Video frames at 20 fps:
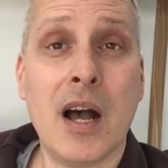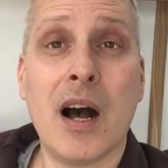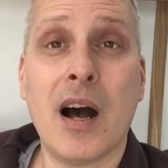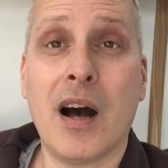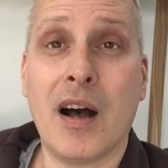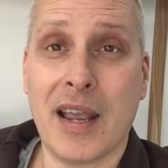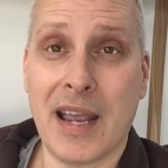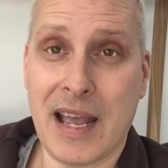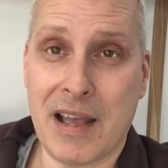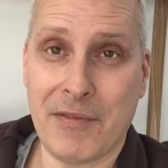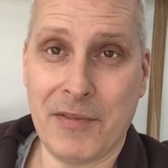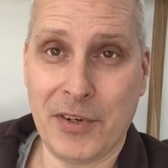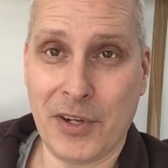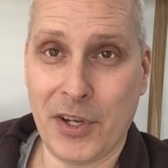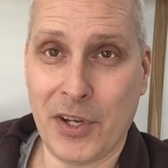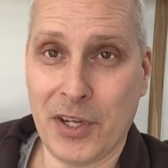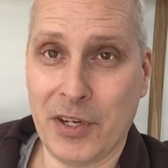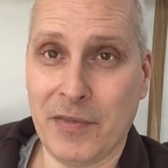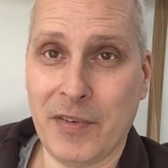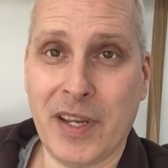I haven't
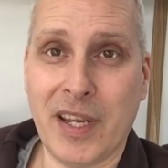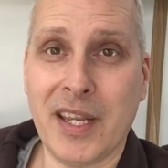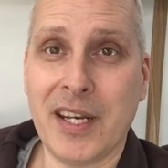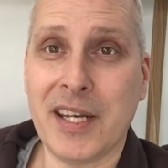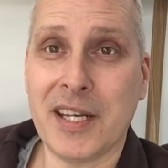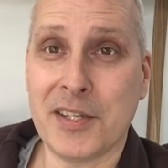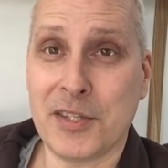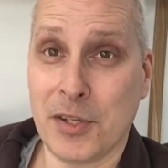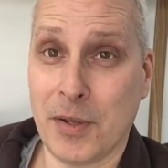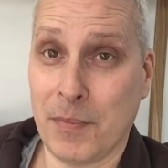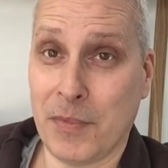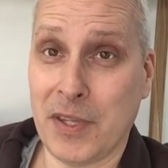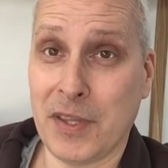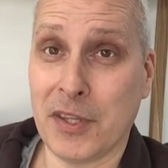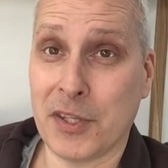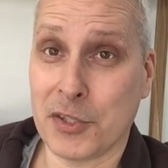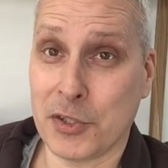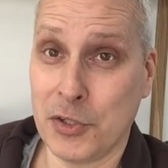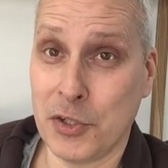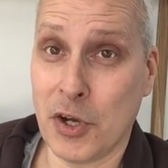heard of it, and it's something
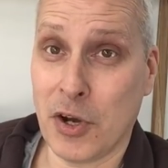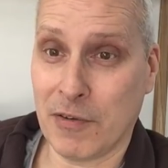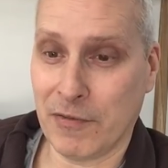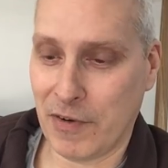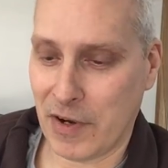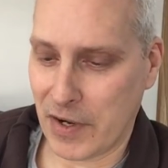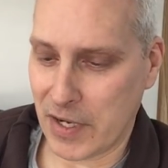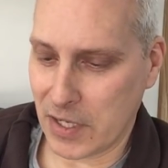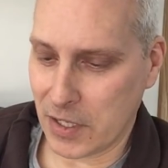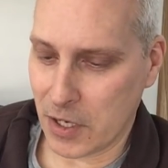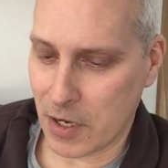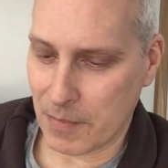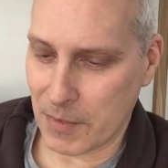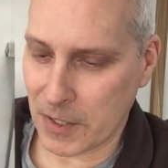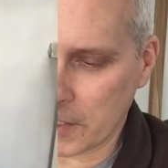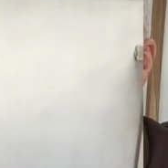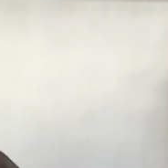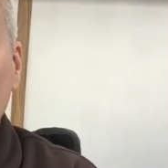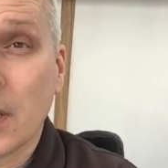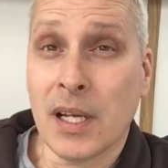that's not very common.
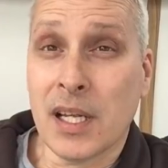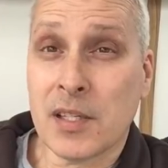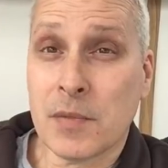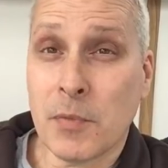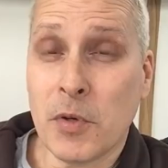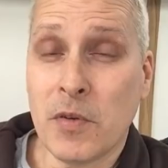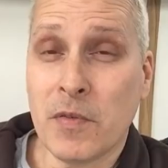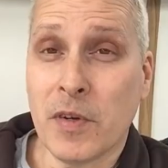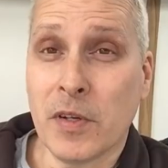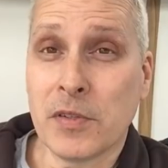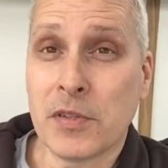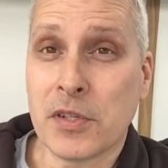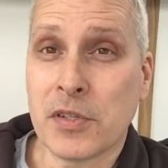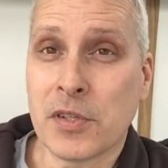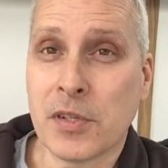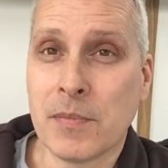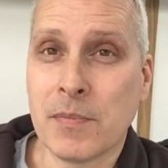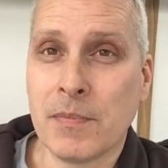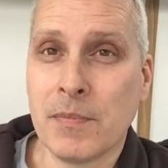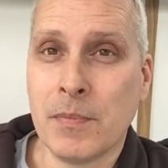Let's move on to
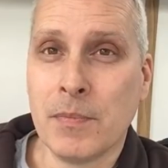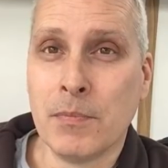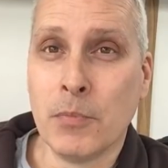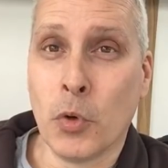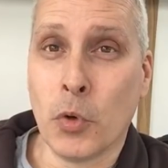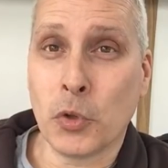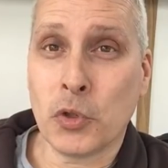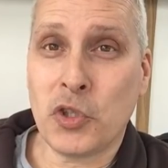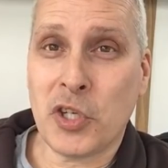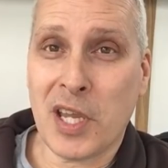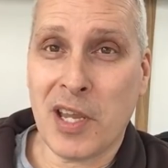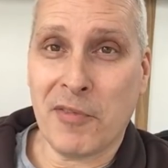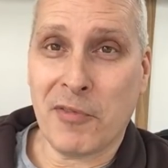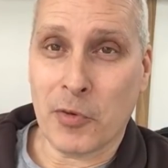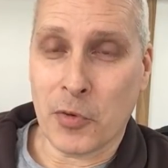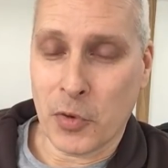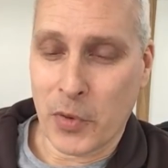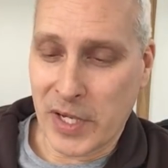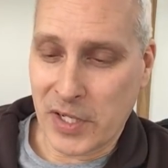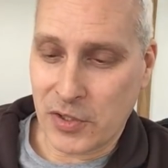some more
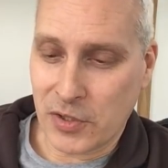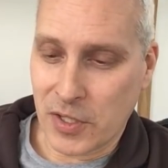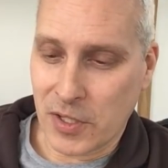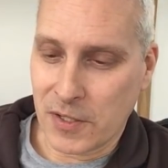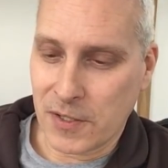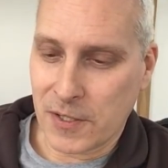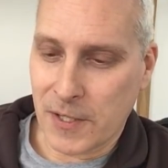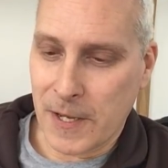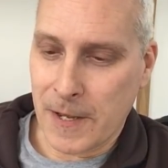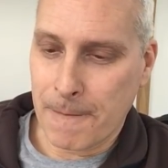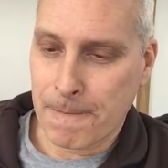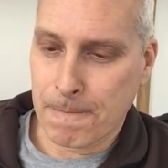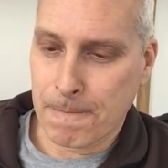cheerful questions.